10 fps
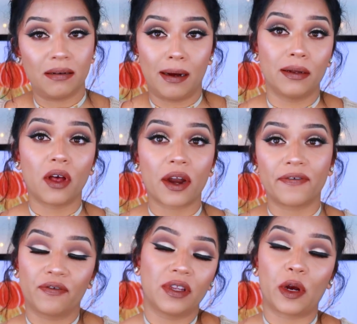a lot
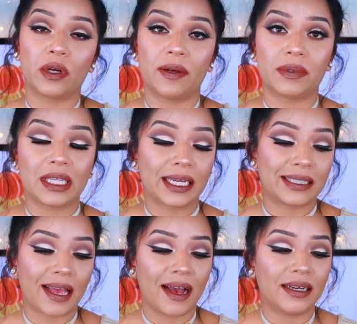of liquid
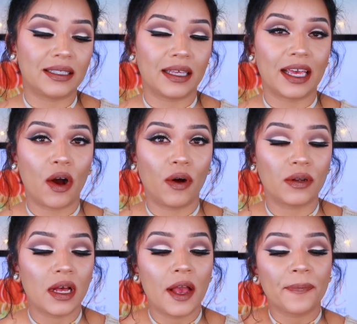lipsticks and they
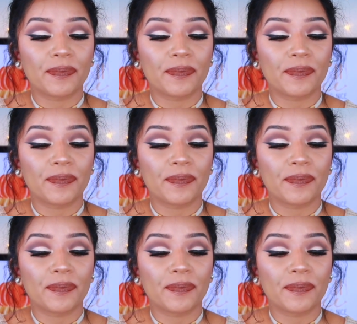all